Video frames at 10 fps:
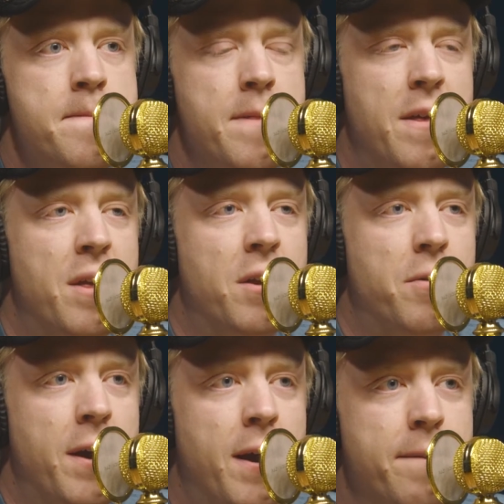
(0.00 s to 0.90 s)

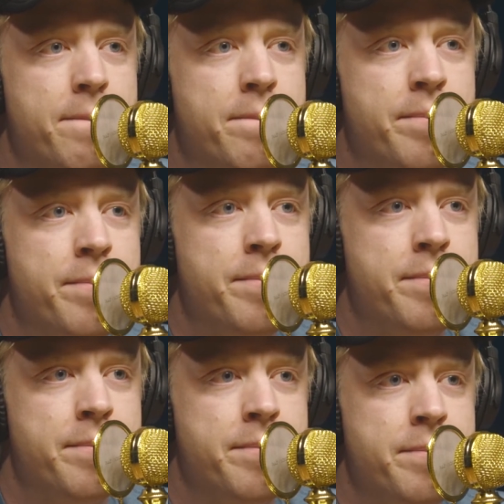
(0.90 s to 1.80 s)
Little do they
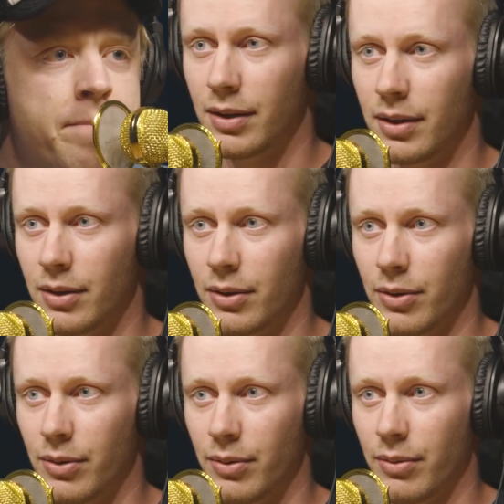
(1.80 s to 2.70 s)
know,
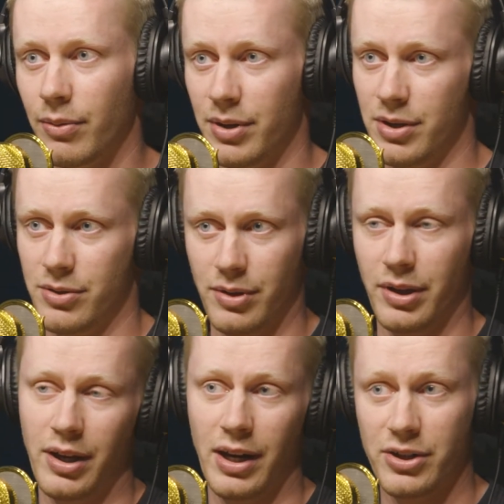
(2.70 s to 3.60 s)
we're just really
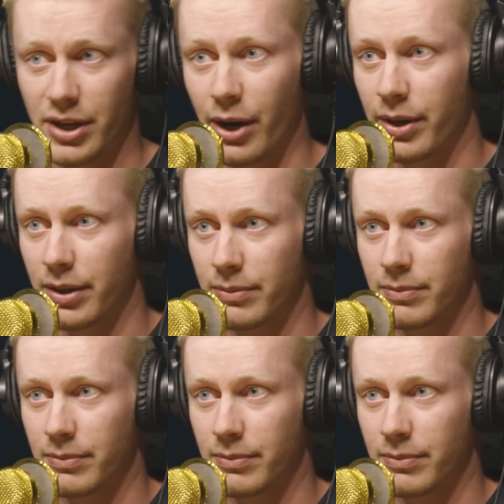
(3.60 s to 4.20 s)
good at showering.